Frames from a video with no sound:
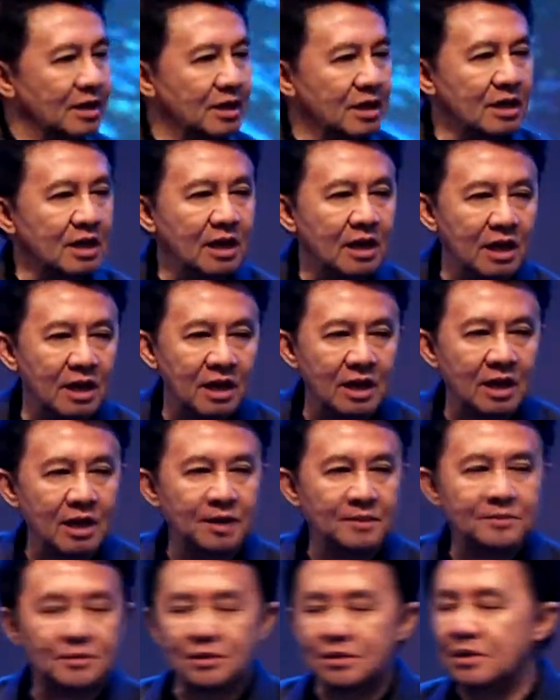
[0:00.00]

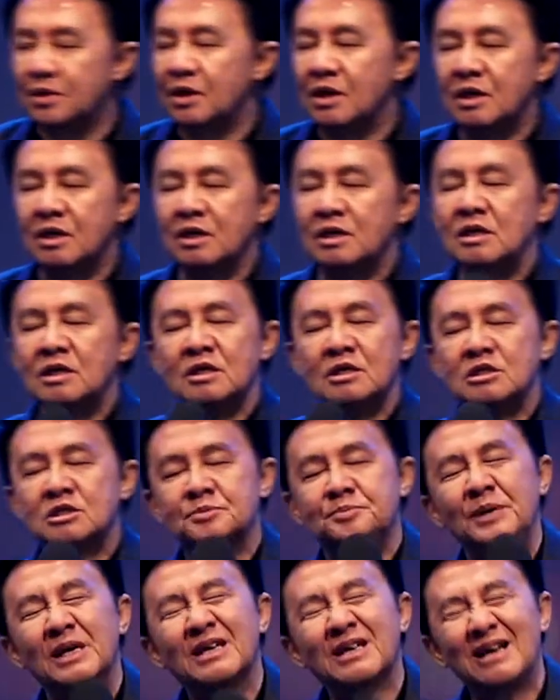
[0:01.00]
am
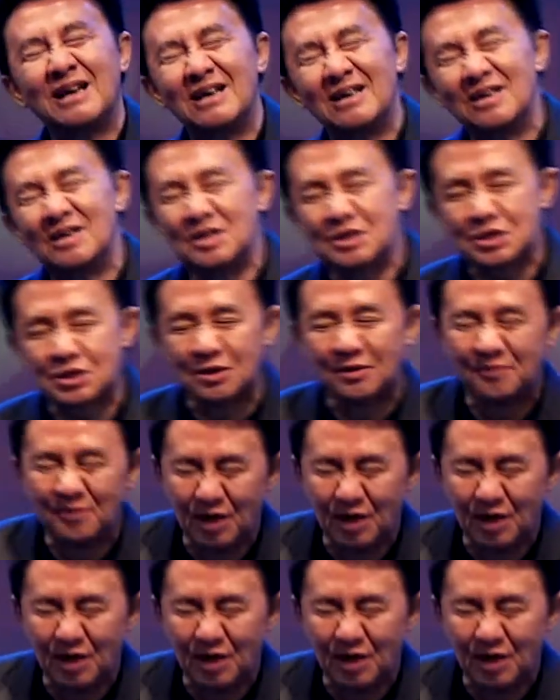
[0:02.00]
rich because of